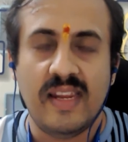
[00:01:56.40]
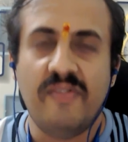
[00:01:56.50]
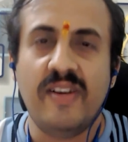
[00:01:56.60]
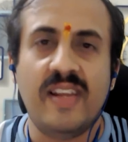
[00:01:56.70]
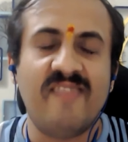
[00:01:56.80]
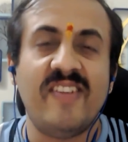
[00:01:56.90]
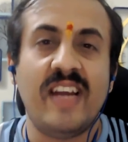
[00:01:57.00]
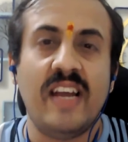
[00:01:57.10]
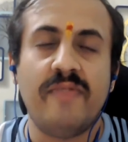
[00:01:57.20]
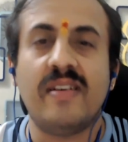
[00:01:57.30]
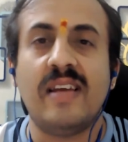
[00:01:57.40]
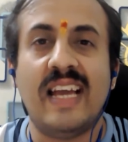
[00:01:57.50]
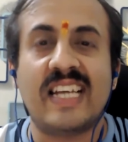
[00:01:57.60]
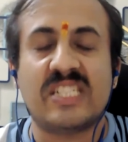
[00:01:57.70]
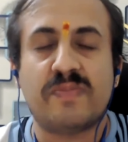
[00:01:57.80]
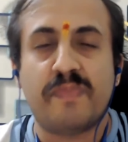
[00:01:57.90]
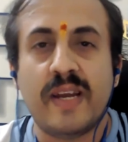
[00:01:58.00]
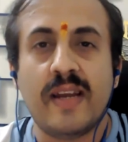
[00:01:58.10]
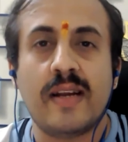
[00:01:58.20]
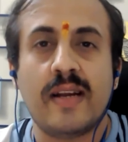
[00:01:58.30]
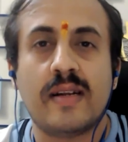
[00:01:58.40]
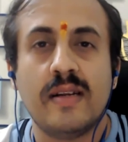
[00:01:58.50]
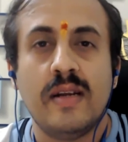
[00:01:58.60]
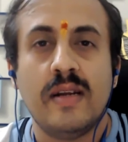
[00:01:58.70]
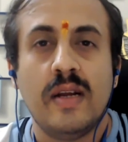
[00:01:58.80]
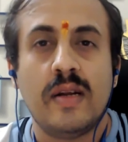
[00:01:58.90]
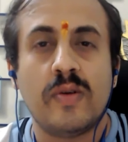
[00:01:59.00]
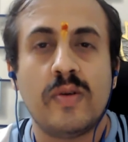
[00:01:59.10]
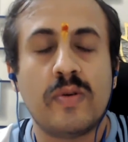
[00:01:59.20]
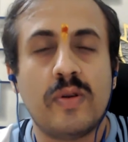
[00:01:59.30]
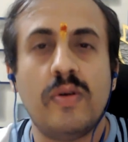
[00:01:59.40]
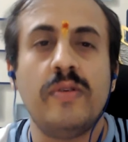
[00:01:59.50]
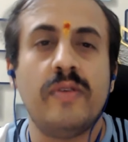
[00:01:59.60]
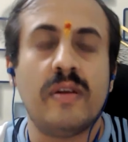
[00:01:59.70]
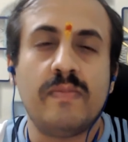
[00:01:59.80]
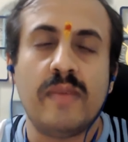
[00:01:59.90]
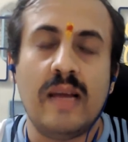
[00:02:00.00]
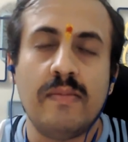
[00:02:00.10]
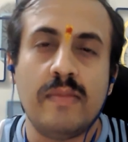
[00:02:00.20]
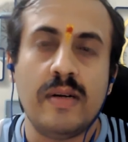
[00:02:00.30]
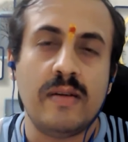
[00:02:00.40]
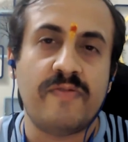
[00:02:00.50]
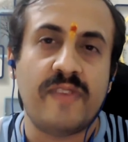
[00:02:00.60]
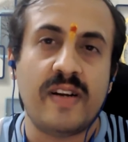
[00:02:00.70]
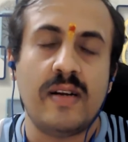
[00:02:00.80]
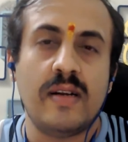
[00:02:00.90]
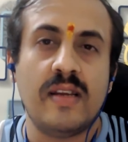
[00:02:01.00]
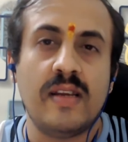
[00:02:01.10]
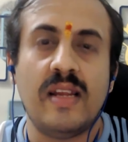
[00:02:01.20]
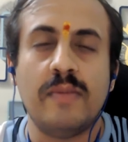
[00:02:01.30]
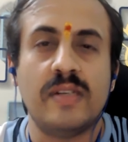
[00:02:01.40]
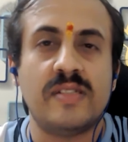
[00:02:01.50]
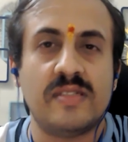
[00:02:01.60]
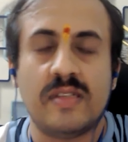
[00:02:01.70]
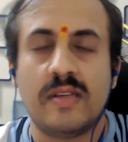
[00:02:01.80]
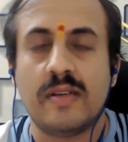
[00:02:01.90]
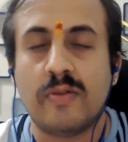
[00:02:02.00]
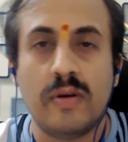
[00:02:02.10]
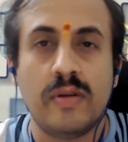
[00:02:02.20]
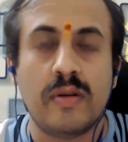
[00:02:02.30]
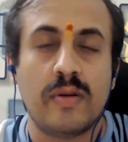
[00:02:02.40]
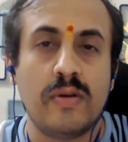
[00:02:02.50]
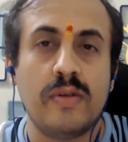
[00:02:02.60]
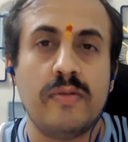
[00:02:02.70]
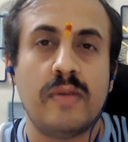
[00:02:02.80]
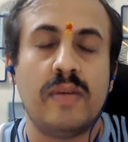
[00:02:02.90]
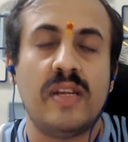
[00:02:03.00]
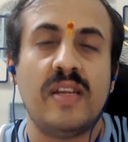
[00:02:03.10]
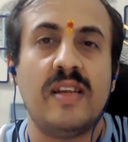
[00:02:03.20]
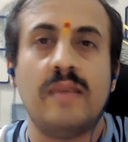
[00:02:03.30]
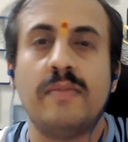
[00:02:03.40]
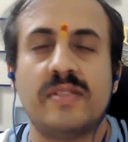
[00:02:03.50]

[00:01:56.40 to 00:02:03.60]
Never ever expect to grow your fund in emergency. Grow your money in